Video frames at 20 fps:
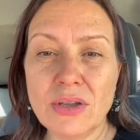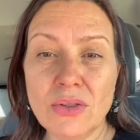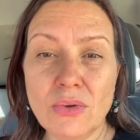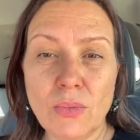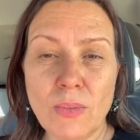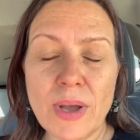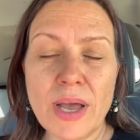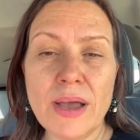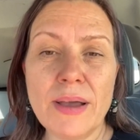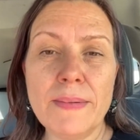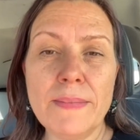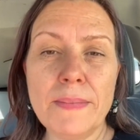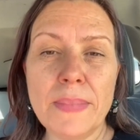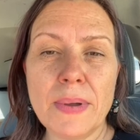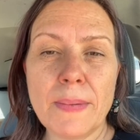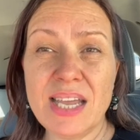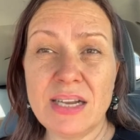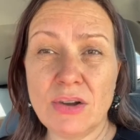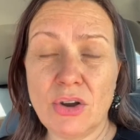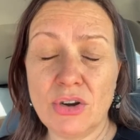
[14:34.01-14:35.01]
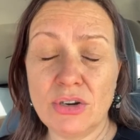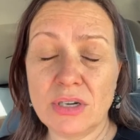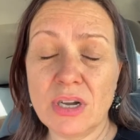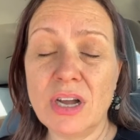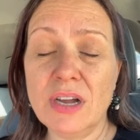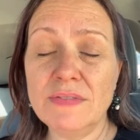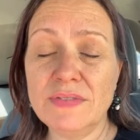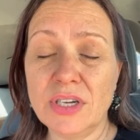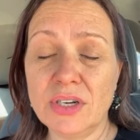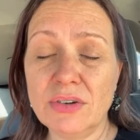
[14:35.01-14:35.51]
on the web and
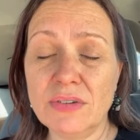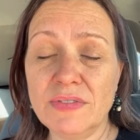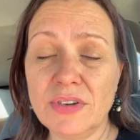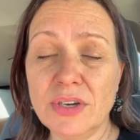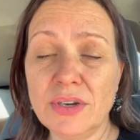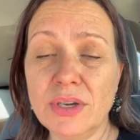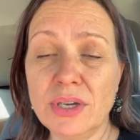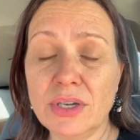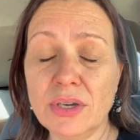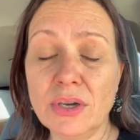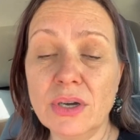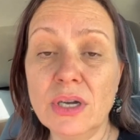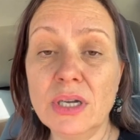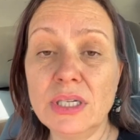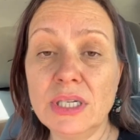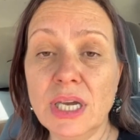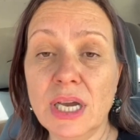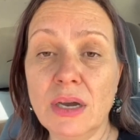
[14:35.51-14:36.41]
archived that are very good.